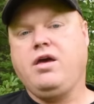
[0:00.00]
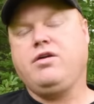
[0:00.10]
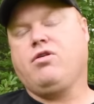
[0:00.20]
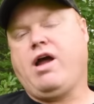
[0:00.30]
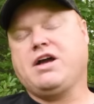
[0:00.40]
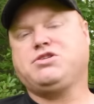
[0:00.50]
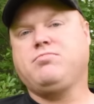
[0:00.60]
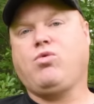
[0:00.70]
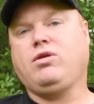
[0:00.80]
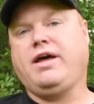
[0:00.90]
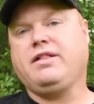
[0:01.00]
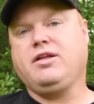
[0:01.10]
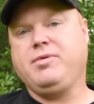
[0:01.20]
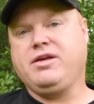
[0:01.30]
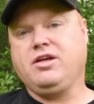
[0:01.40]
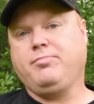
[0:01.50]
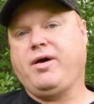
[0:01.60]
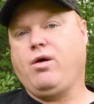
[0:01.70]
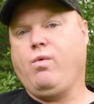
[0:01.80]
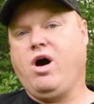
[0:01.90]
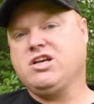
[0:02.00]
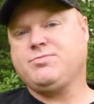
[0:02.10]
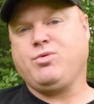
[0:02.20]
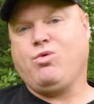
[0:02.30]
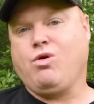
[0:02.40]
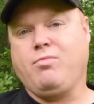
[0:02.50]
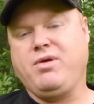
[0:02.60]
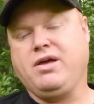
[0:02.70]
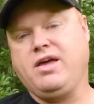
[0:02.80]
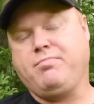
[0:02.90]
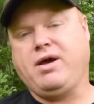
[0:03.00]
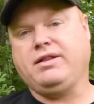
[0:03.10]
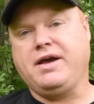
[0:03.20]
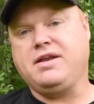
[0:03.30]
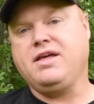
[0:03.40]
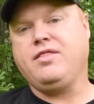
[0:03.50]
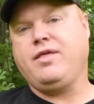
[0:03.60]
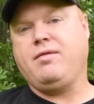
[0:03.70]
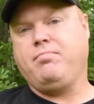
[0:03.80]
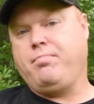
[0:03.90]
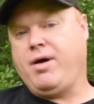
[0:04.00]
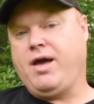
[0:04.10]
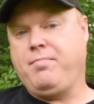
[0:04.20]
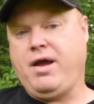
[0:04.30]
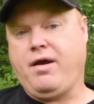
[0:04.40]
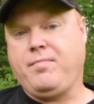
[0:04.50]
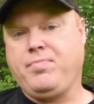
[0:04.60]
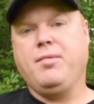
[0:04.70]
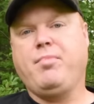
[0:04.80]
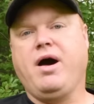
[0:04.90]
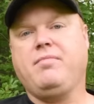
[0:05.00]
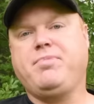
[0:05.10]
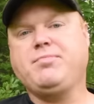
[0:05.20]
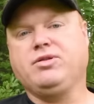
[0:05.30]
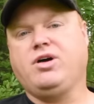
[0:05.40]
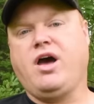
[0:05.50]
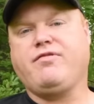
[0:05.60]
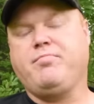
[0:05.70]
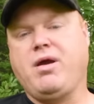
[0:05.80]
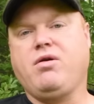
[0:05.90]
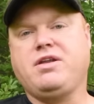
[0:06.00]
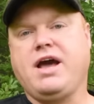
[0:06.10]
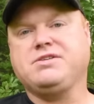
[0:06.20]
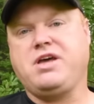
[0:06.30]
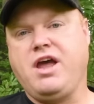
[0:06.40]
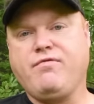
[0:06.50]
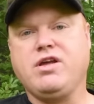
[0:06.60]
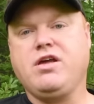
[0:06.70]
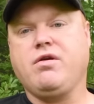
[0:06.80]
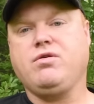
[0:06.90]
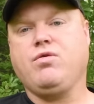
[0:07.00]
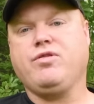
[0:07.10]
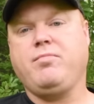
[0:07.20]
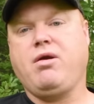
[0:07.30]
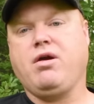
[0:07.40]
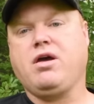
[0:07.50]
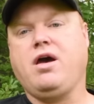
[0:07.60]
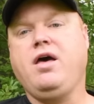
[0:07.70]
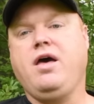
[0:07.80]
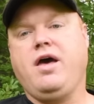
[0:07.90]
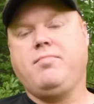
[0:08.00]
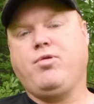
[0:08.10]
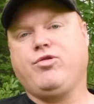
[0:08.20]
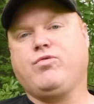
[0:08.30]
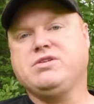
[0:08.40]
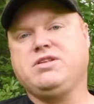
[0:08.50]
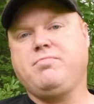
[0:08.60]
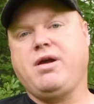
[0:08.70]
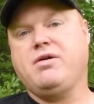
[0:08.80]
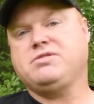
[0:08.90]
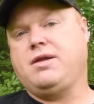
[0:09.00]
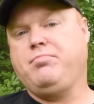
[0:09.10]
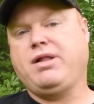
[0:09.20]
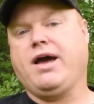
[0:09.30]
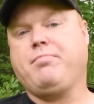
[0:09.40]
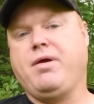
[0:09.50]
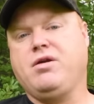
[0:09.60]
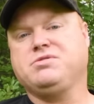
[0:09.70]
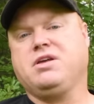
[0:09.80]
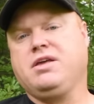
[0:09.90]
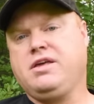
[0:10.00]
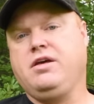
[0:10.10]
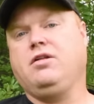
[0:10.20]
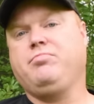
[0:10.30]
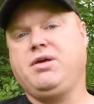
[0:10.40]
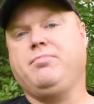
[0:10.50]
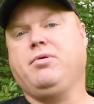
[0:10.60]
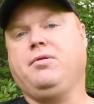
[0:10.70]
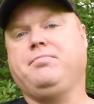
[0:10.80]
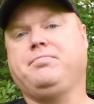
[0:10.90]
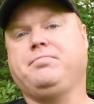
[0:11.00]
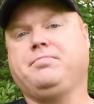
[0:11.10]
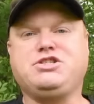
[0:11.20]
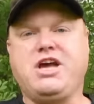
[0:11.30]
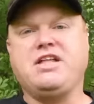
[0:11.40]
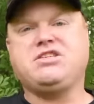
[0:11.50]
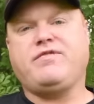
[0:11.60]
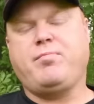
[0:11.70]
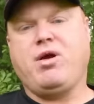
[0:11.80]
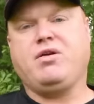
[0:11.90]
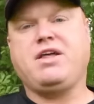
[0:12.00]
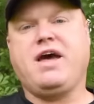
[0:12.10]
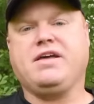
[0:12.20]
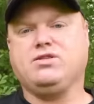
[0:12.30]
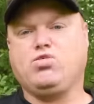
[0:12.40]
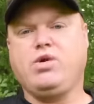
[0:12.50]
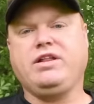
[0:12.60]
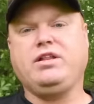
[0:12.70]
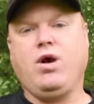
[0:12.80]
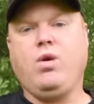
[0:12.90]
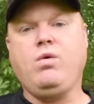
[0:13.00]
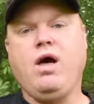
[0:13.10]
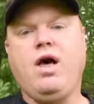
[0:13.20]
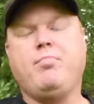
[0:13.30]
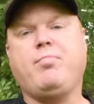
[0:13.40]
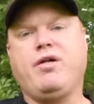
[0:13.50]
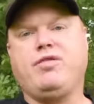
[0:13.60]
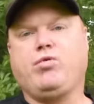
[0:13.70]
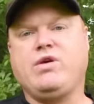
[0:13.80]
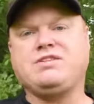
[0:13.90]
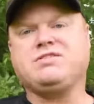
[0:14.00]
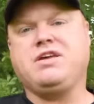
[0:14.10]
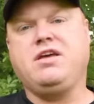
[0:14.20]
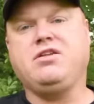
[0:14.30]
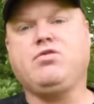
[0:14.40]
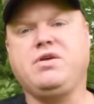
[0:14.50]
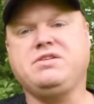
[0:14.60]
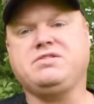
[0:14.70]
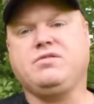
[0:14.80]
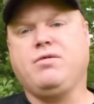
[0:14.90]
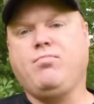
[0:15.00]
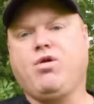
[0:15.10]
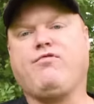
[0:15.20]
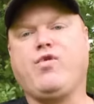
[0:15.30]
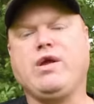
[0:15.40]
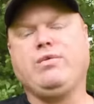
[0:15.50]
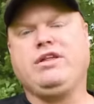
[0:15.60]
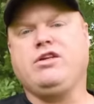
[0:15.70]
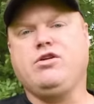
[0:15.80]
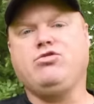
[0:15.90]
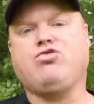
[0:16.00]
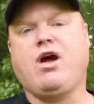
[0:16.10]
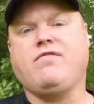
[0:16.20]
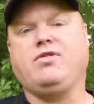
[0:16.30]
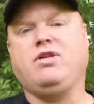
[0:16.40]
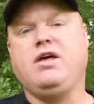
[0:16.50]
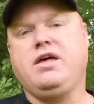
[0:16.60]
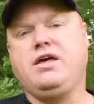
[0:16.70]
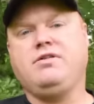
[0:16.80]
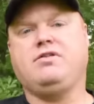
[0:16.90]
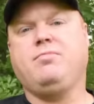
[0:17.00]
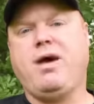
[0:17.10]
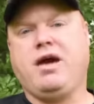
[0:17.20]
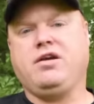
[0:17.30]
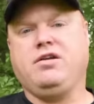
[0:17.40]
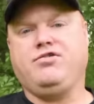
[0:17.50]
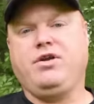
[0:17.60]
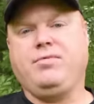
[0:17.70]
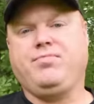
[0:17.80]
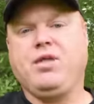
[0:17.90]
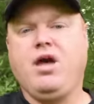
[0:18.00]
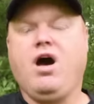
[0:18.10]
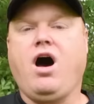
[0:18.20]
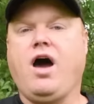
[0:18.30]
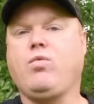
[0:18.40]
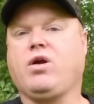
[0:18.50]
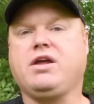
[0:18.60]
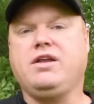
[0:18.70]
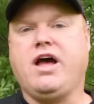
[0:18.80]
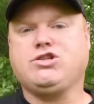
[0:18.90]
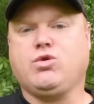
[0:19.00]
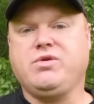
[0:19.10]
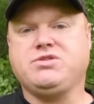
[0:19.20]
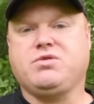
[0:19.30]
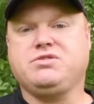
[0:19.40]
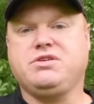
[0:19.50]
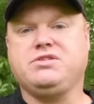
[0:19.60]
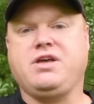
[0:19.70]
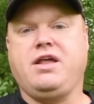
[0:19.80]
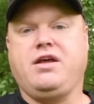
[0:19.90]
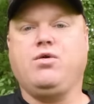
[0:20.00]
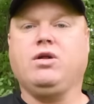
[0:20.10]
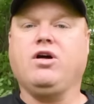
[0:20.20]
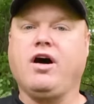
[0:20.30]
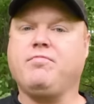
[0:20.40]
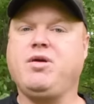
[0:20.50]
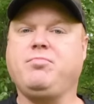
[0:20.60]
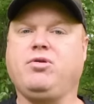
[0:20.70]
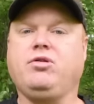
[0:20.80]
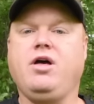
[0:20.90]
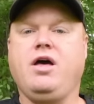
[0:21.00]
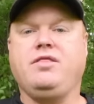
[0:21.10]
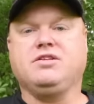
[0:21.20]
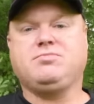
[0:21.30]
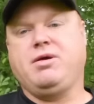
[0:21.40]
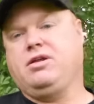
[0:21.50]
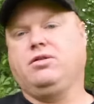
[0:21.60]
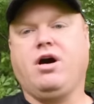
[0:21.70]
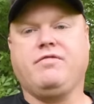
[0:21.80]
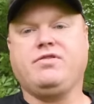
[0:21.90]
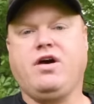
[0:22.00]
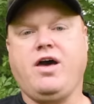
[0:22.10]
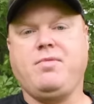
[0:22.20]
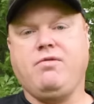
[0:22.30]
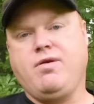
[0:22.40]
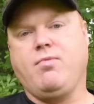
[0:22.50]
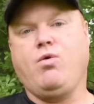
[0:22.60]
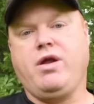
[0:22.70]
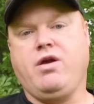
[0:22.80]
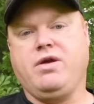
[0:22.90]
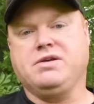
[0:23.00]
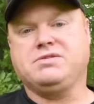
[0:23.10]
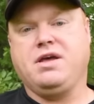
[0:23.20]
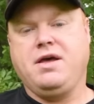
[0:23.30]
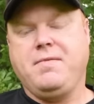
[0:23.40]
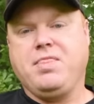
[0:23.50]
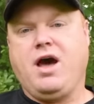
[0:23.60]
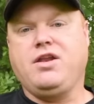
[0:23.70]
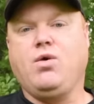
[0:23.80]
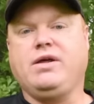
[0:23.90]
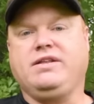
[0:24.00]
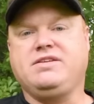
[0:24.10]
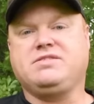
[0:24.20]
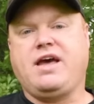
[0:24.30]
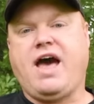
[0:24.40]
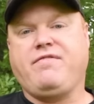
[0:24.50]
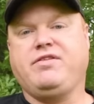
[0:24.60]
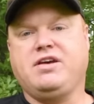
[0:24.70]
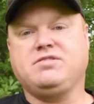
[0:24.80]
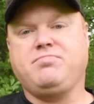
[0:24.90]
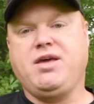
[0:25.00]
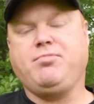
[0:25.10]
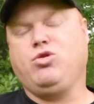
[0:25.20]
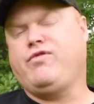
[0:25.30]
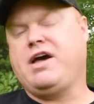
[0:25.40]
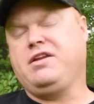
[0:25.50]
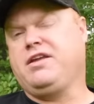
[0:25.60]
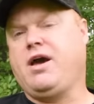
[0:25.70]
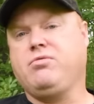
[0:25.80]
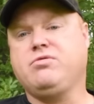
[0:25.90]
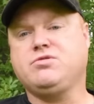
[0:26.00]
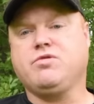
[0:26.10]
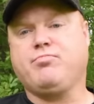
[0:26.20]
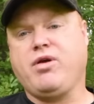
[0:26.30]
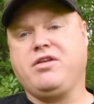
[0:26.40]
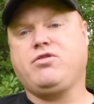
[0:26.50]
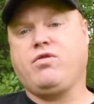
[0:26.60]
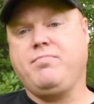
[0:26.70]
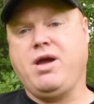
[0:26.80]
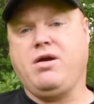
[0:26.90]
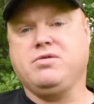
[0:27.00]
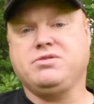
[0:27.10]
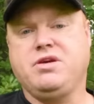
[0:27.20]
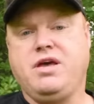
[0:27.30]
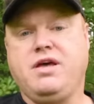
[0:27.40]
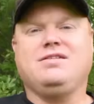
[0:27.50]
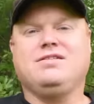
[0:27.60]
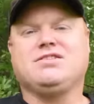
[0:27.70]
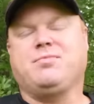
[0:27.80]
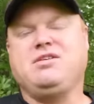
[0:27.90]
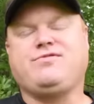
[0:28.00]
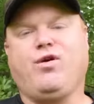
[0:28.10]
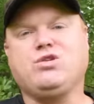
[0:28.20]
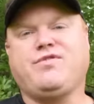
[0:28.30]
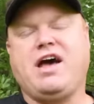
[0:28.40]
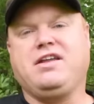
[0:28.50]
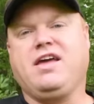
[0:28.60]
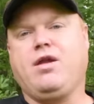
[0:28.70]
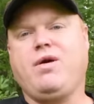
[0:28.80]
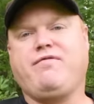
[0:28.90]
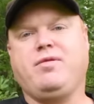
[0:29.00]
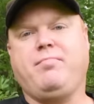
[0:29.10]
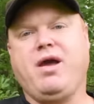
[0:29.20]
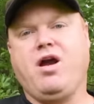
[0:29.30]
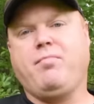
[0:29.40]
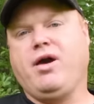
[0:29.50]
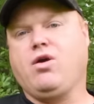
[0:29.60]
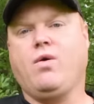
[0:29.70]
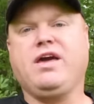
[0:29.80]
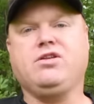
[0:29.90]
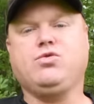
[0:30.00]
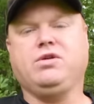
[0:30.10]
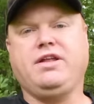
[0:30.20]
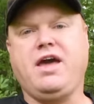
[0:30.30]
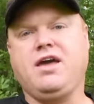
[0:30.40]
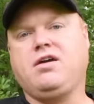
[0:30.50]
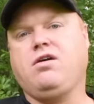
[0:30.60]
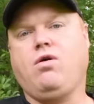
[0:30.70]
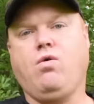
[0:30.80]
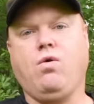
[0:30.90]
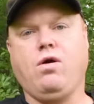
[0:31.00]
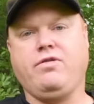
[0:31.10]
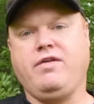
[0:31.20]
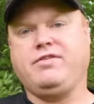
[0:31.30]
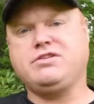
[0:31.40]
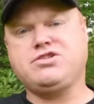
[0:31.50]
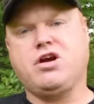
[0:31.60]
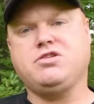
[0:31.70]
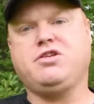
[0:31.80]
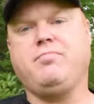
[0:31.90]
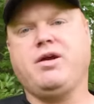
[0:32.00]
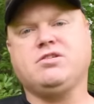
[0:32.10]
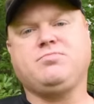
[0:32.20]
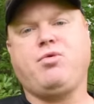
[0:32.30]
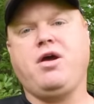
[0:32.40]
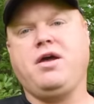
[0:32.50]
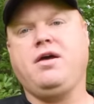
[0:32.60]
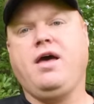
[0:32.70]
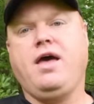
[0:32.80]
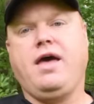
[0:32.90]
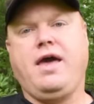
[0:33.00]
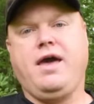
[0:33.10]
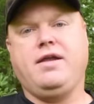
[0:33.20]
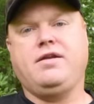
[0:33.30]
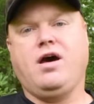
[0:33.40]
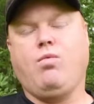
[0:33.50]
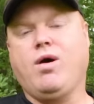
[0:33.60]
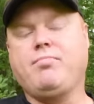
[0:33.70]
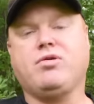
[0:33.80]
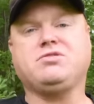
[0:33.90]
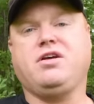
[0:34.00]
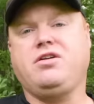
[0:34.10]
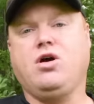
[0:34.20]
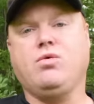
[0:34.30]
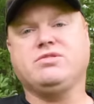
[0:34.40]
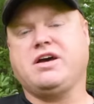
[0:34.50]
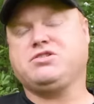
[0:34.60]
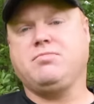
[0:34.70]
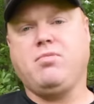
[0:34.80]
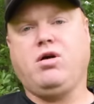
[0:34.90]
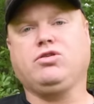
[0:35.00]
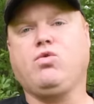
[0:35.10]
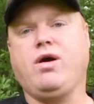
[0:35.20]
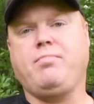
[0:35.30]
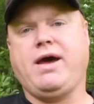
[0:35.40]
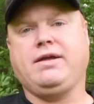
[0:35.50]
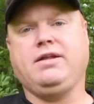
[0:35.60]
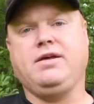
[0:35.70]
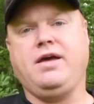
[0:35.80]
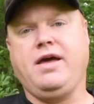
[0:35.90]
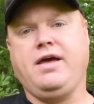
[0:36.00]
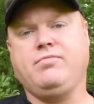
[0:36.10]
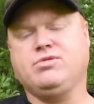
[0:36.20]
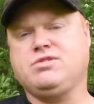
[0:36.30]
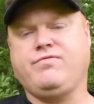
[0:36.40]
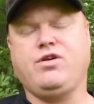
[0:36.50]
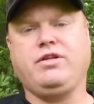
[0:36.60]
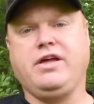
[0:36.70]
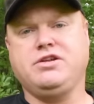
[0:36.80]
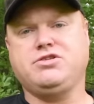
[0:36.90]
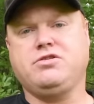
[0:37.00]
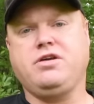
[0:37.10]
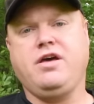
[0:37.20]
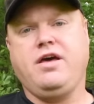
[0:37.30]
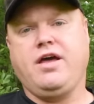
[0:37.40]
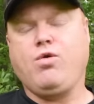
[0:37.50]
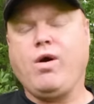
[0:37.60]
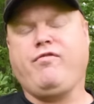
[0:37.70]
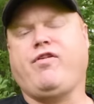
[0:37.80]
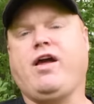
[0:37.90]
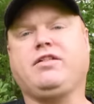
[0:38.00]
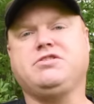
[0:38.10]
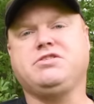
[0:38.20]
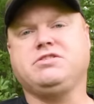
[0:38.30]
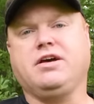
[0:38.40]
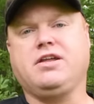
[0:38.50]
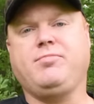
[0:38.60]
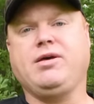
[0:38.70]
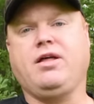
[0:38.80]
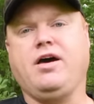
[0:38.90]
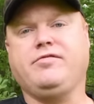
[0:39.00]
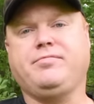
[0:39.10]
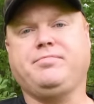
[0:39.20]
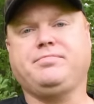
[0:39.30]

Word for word: You're actually more likely to be killed by a wasp or being hit by lightning than by a bear. But people die from bear attacks every year in North America, and both grizzly bears and black bears kill people. Chance of a bear attack is really low, but the risks increase the more frequently you travel into the backcountry. I work in natural resources, and I know a lot of people that spend a lot of time in remote areas. I know at least half a dozen people who've had encounters with predatory bears. Some of these folks have had to get away from the bear by going into a lake, or they've discharged their bear spray, and uh, one person I know was actually mauled quite badly and was severely injured, and quite frankly, she's lucky to be alive.